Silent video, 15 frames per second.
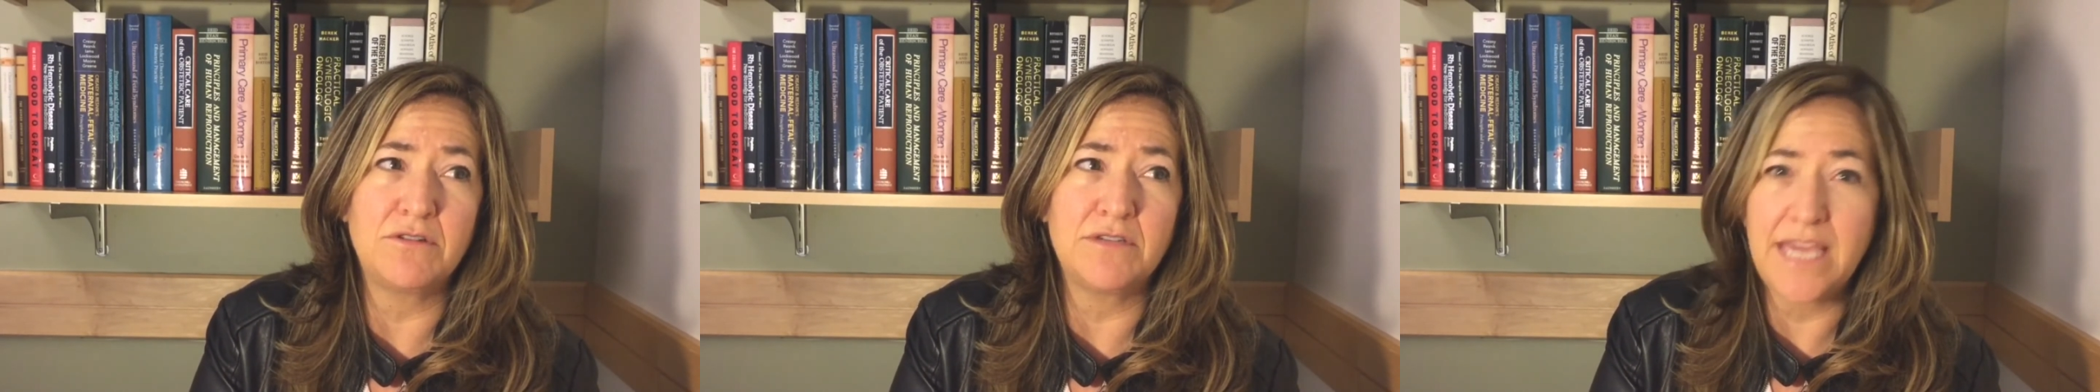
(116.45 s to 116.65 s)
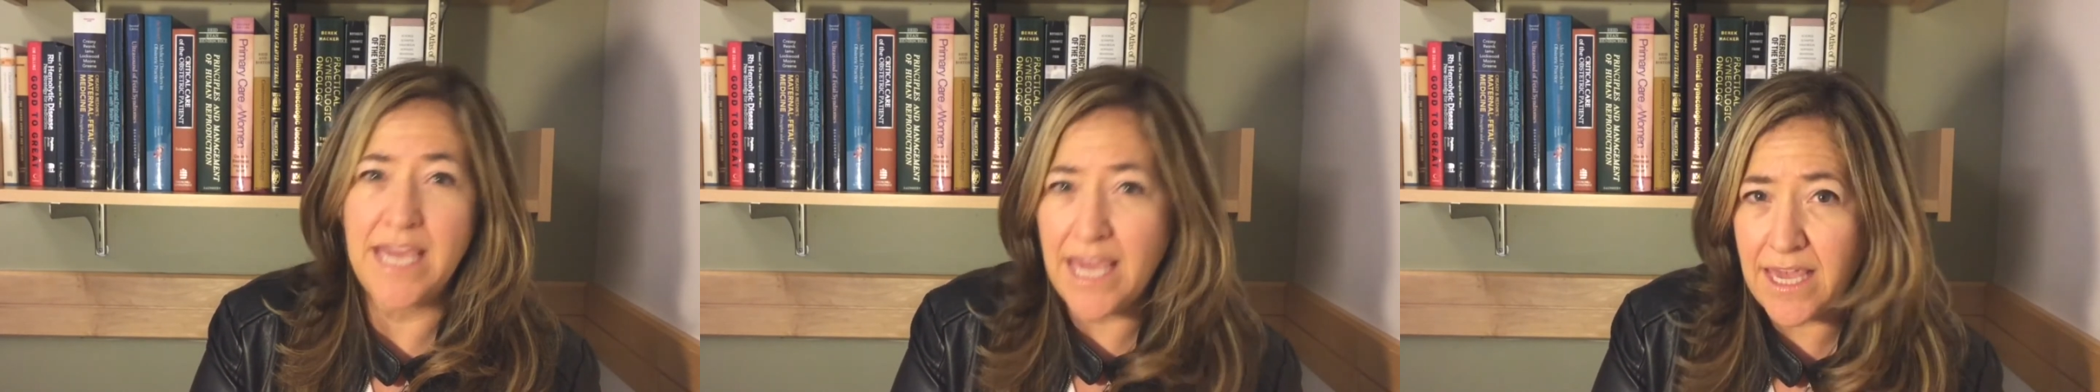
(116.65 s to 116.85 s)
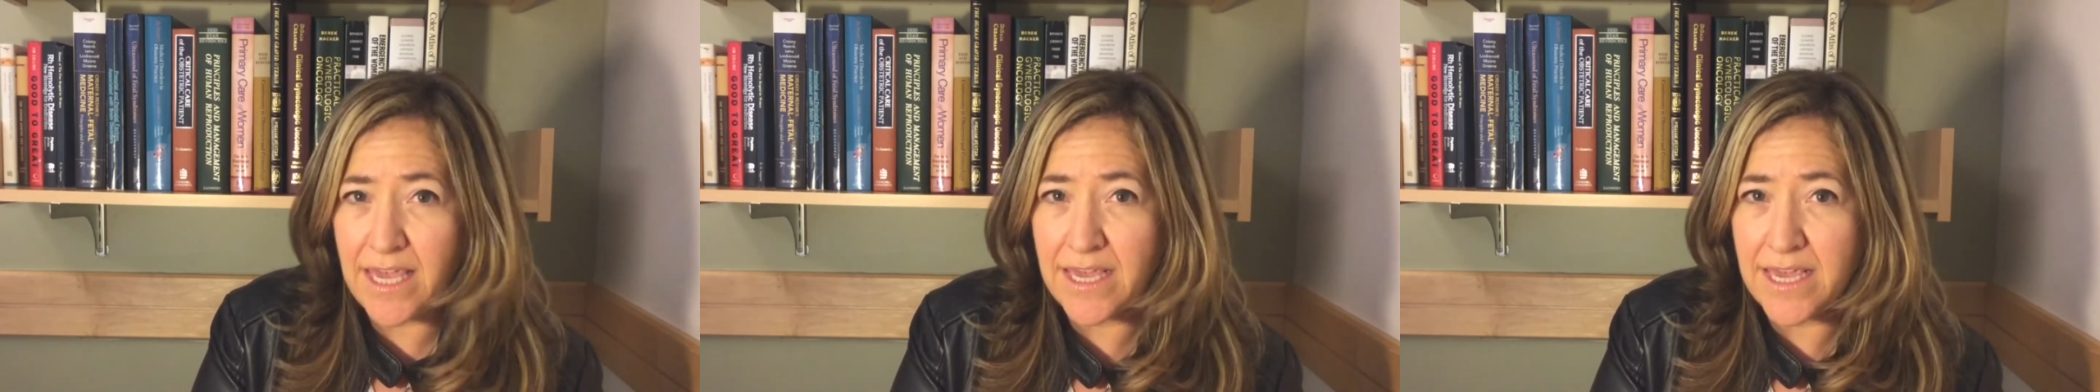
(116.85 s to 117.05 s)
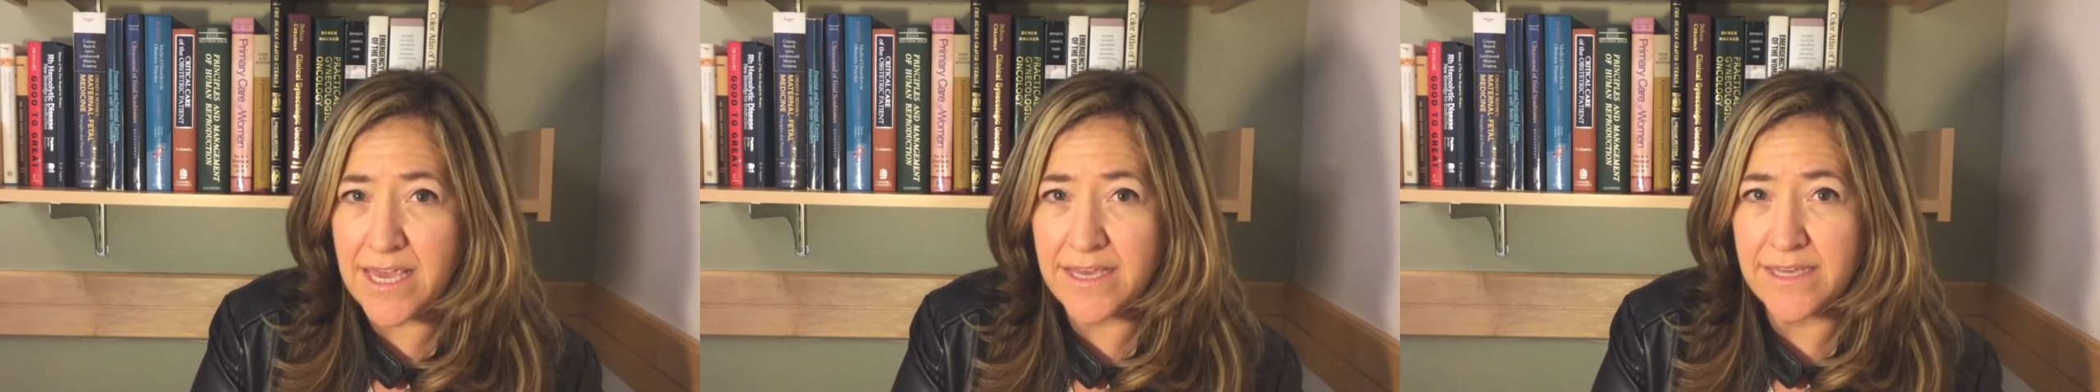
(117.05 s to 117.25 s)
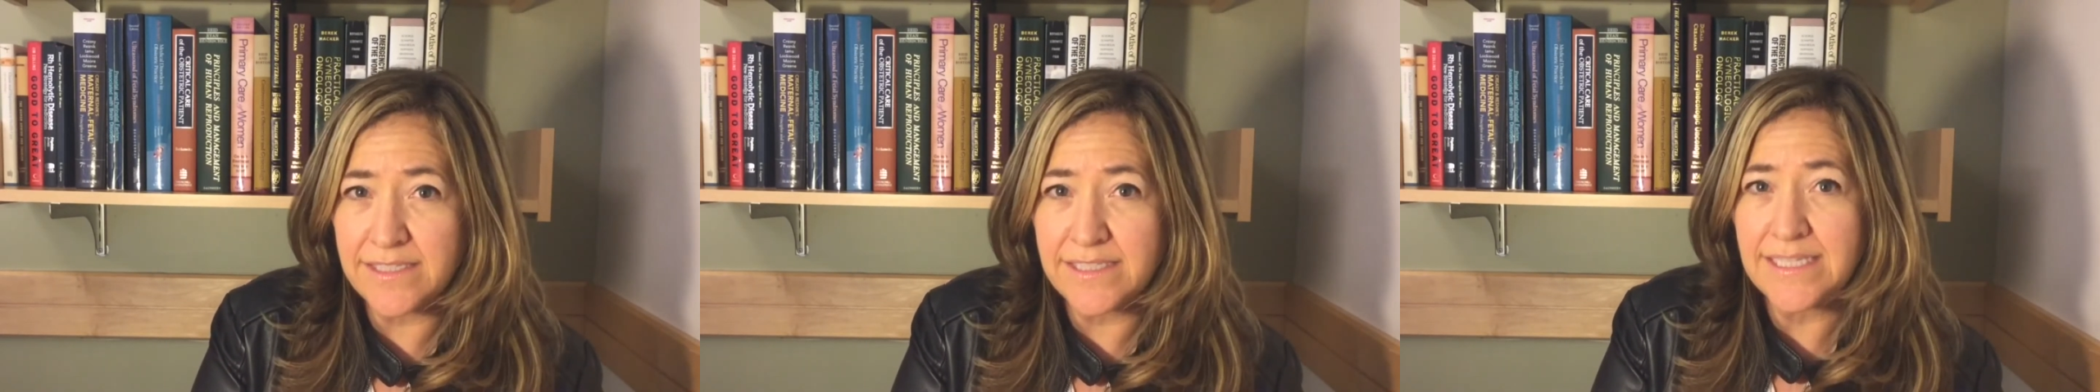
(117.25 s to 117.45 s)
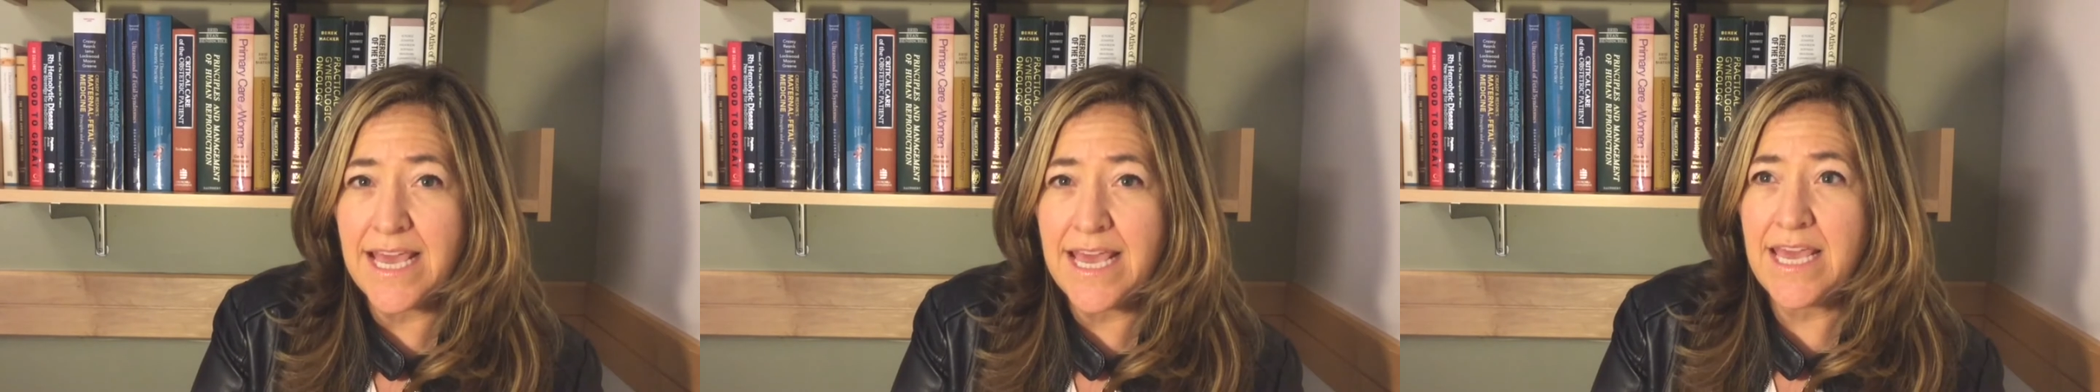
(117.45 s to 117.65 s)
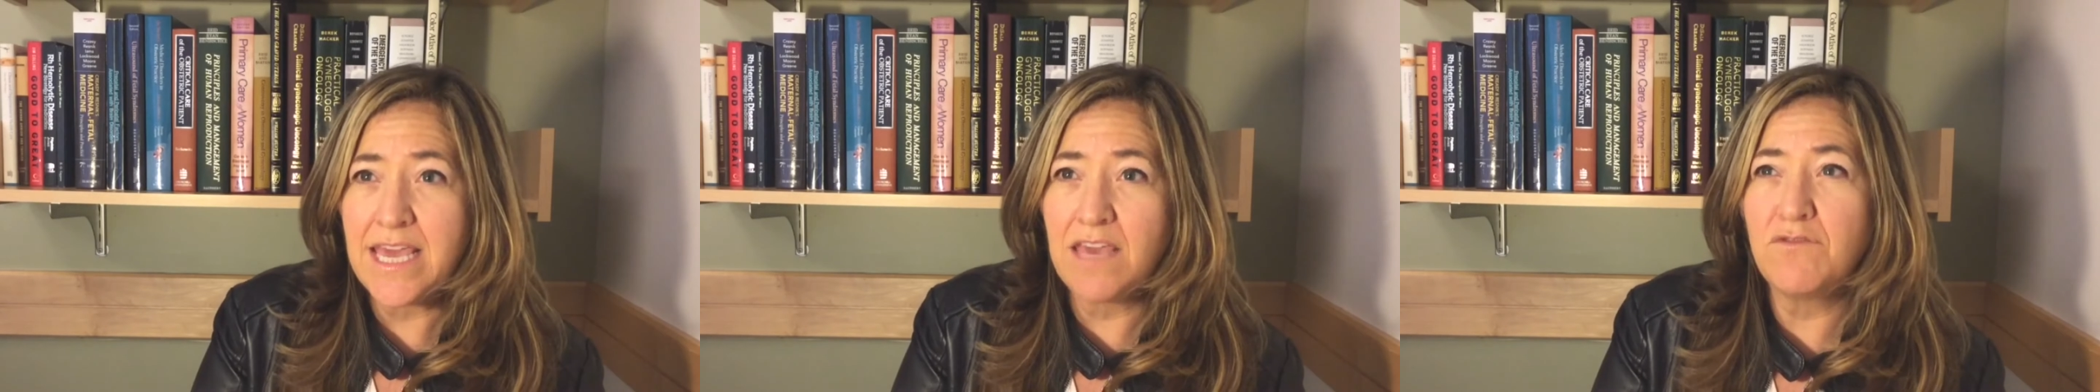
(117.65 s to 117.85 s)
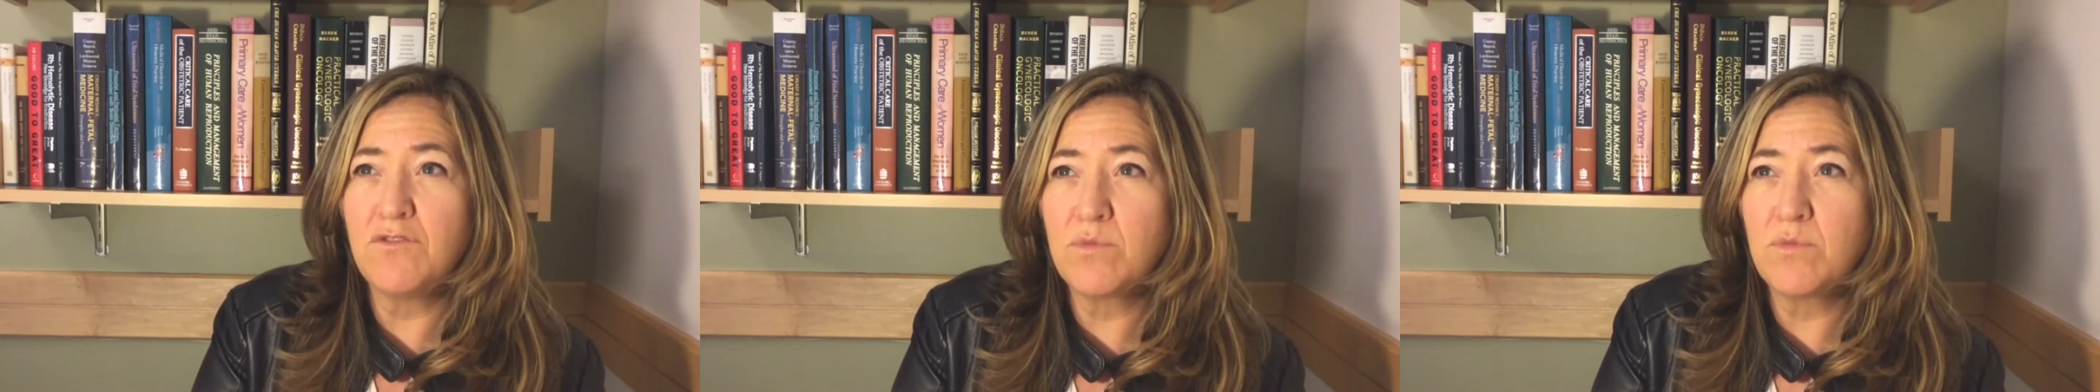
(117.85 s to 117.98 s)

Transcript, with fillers: key is if